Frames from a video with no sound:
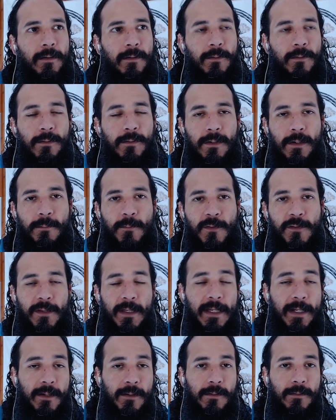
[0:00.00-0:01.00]
or a
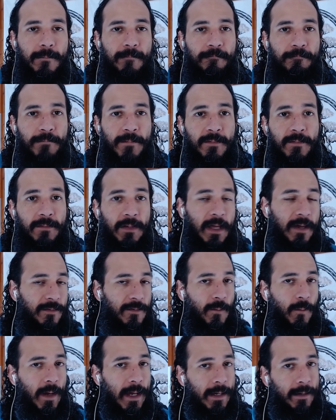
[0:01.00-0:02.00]
mosquito, it flies
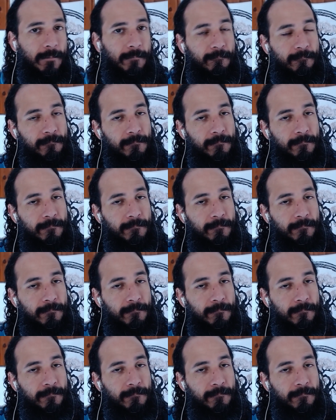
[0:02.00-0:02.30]
away.